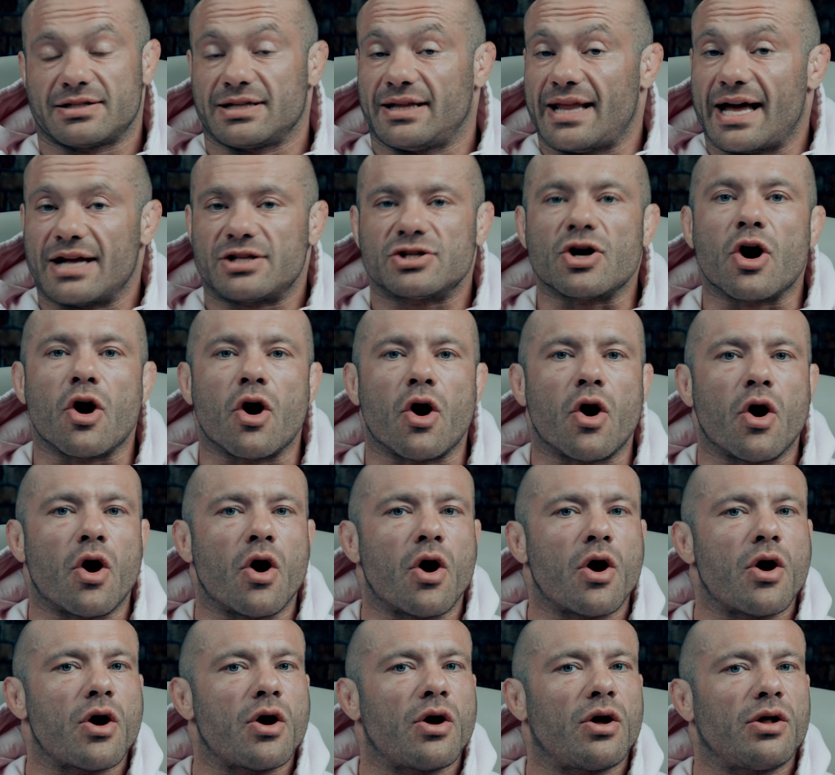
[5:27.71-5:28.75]
And that's
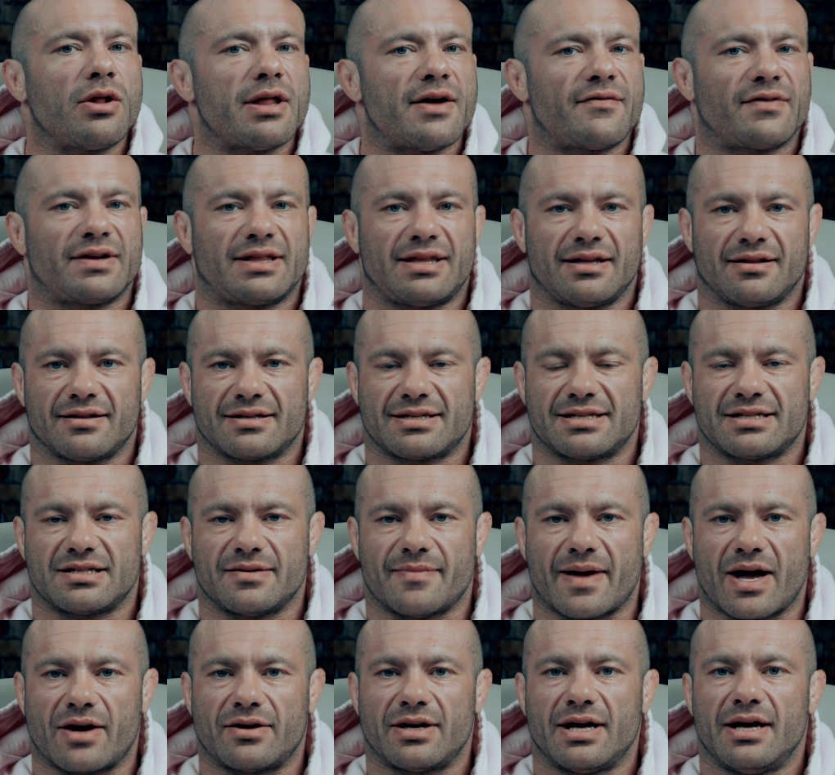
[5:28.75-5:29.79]
all everything this is
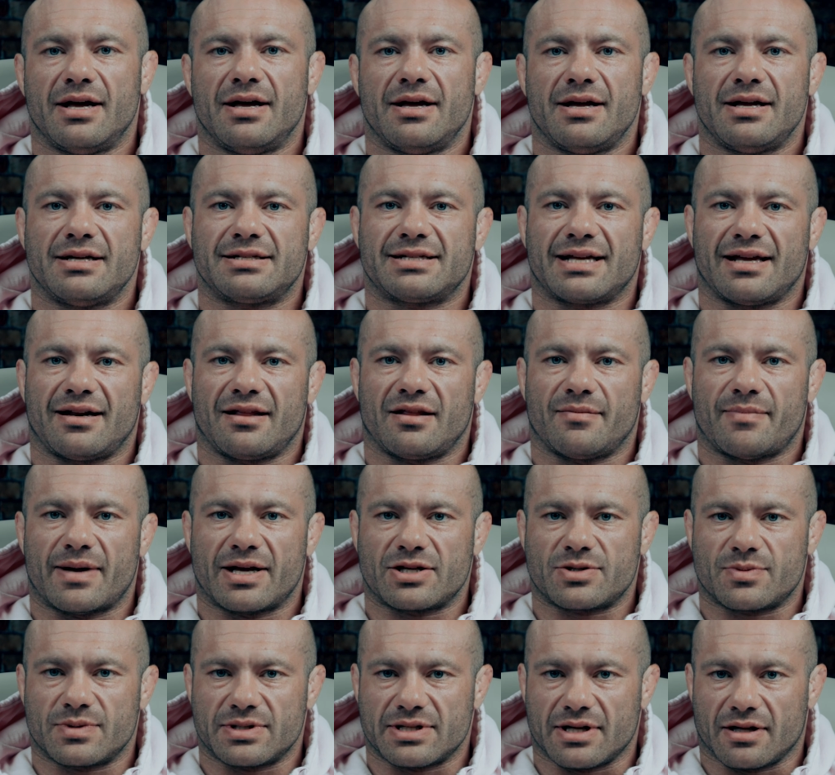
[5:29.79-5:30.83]
about, is getting the
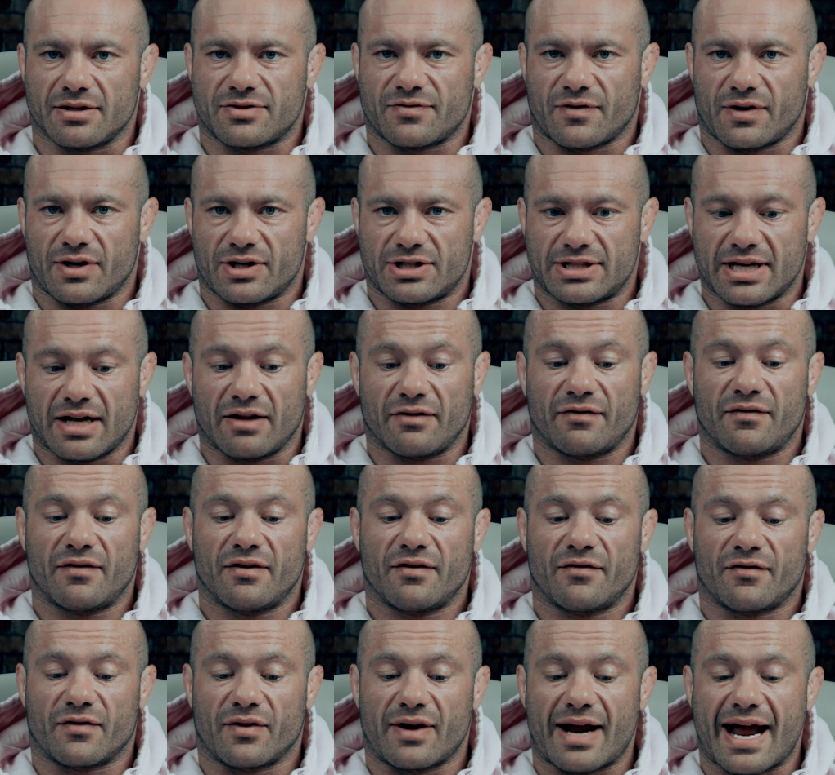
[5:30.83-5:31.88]
best results for yourself,
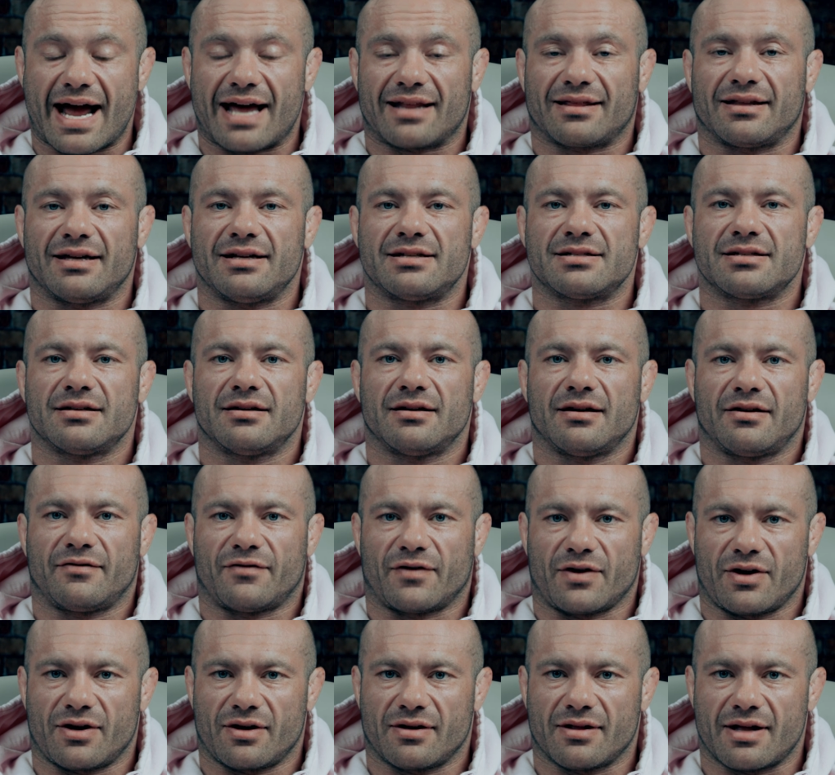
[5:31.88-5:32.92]
for your athletes, and
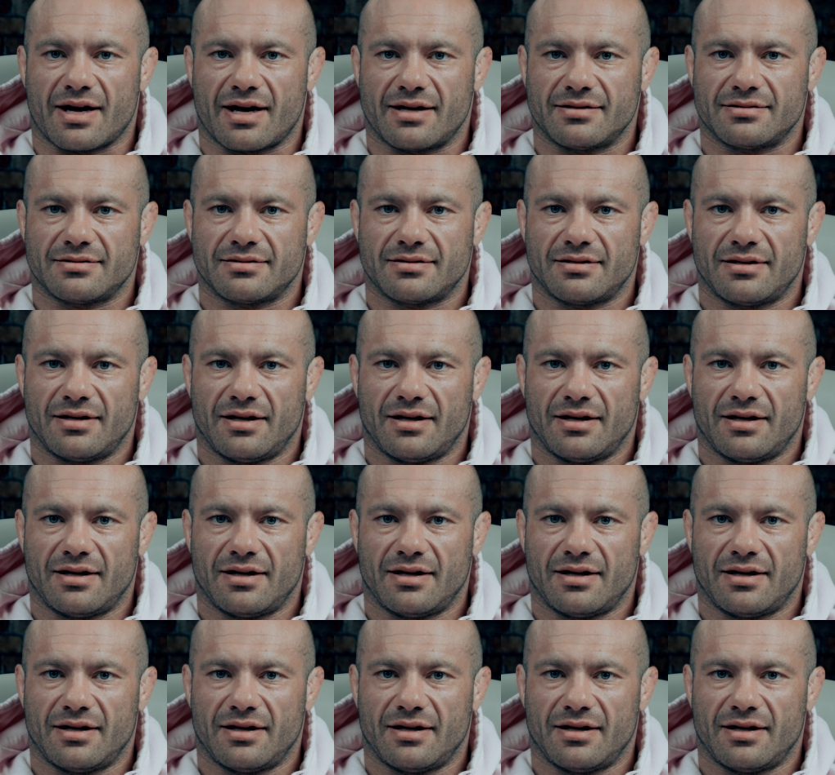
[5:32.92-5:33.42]
for your clients.